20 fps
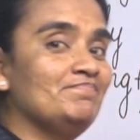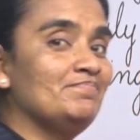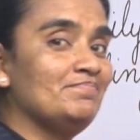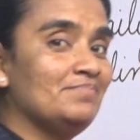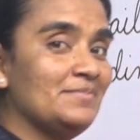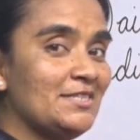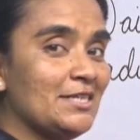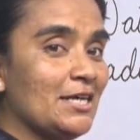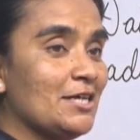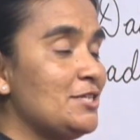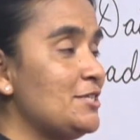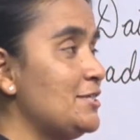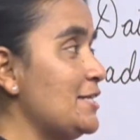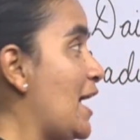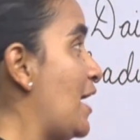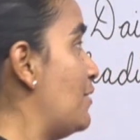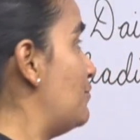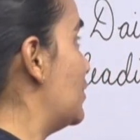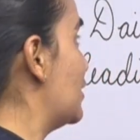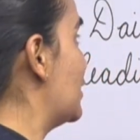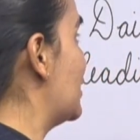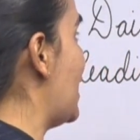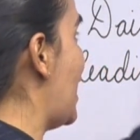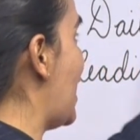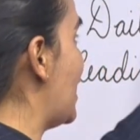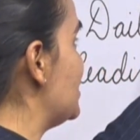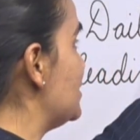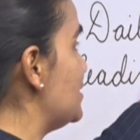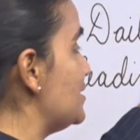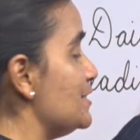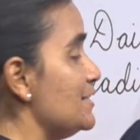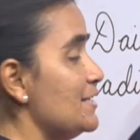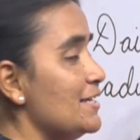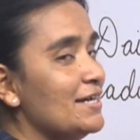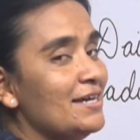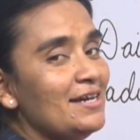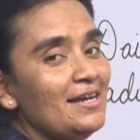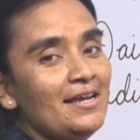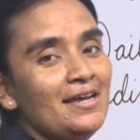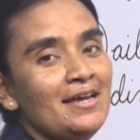Just have a glance
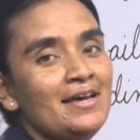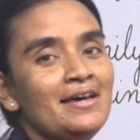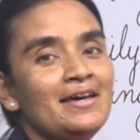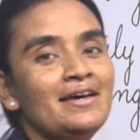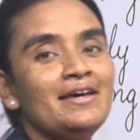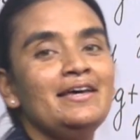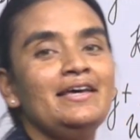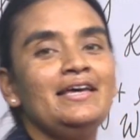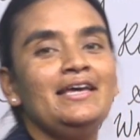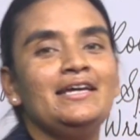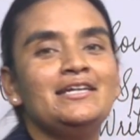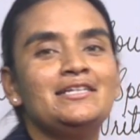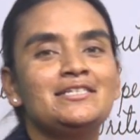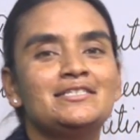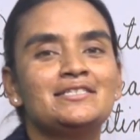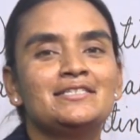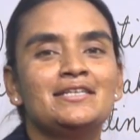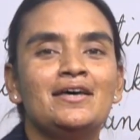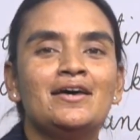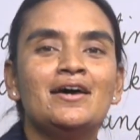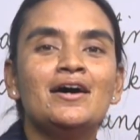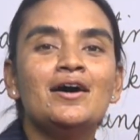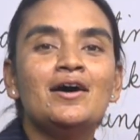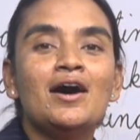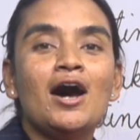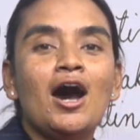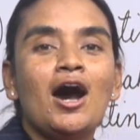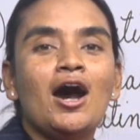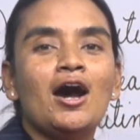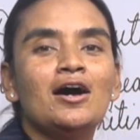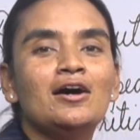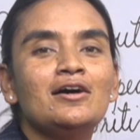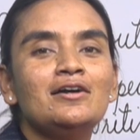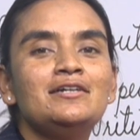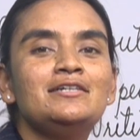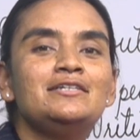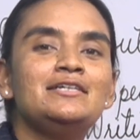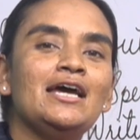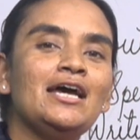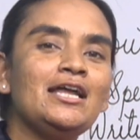here. It's our
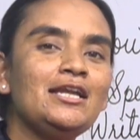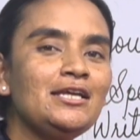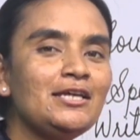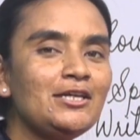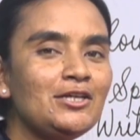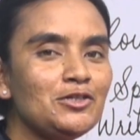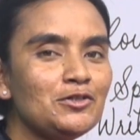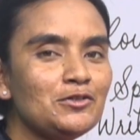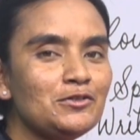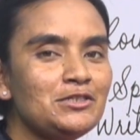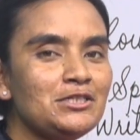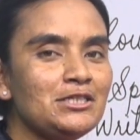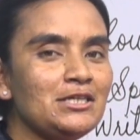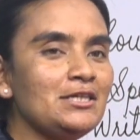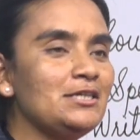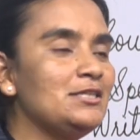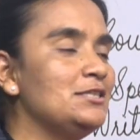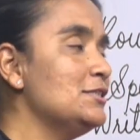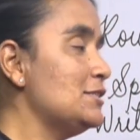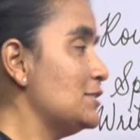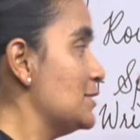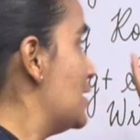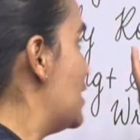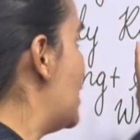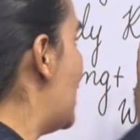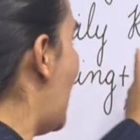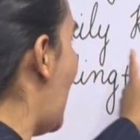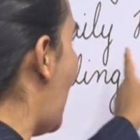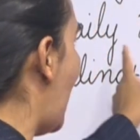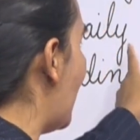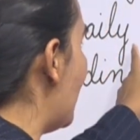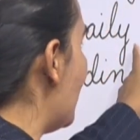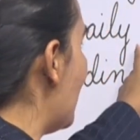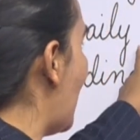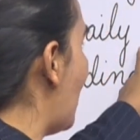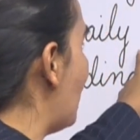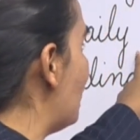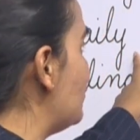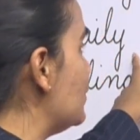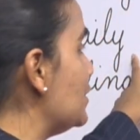daily routines. I
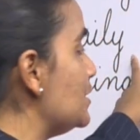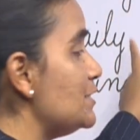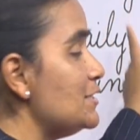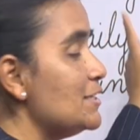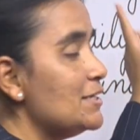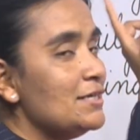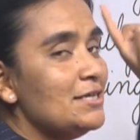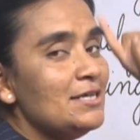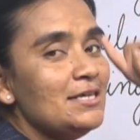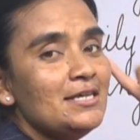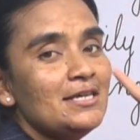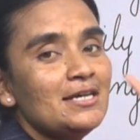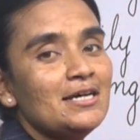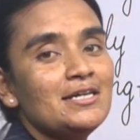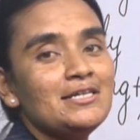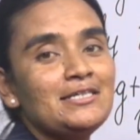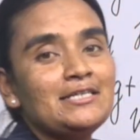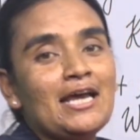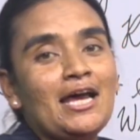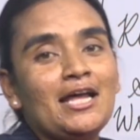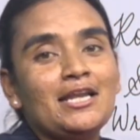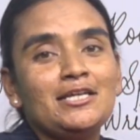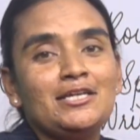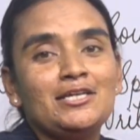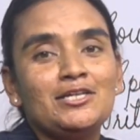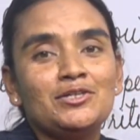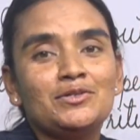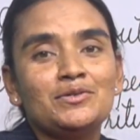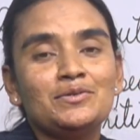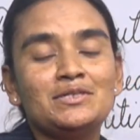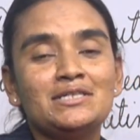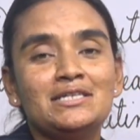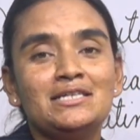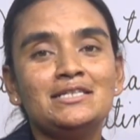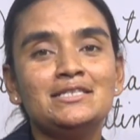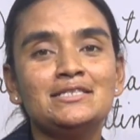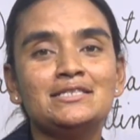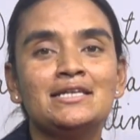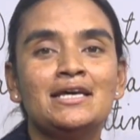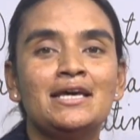have written here daily
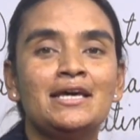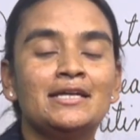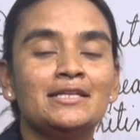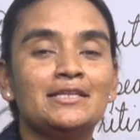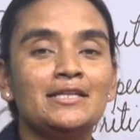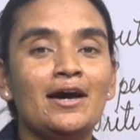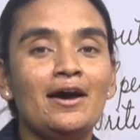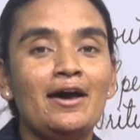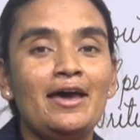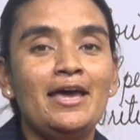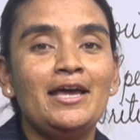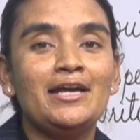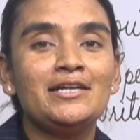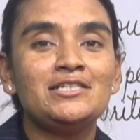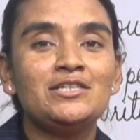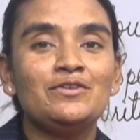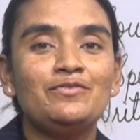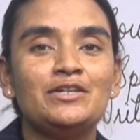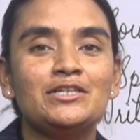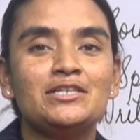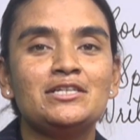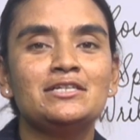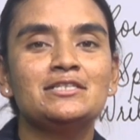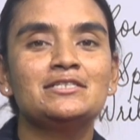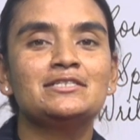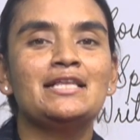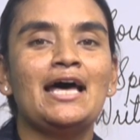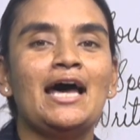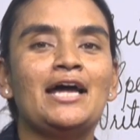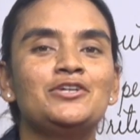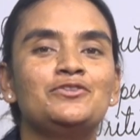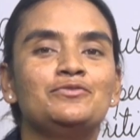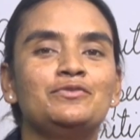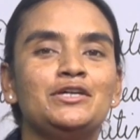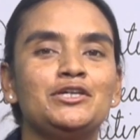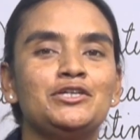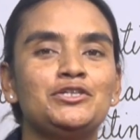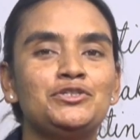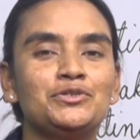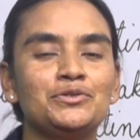routines, the activities that
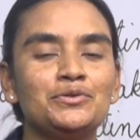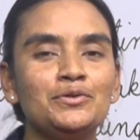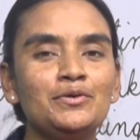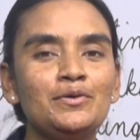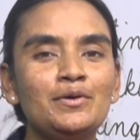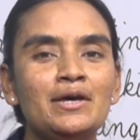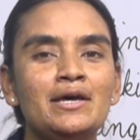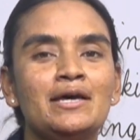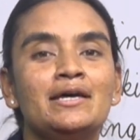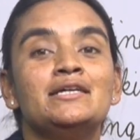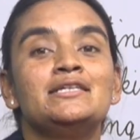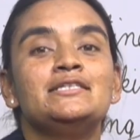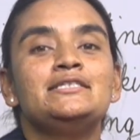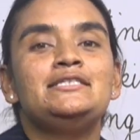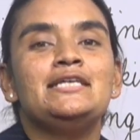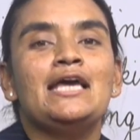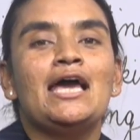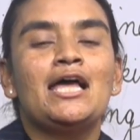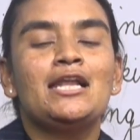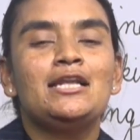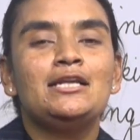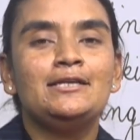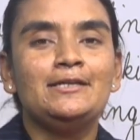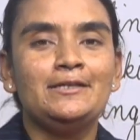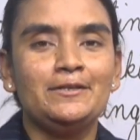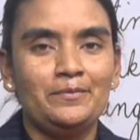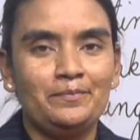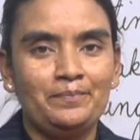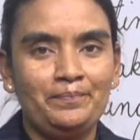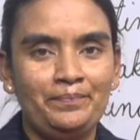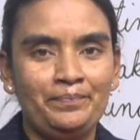we do daily.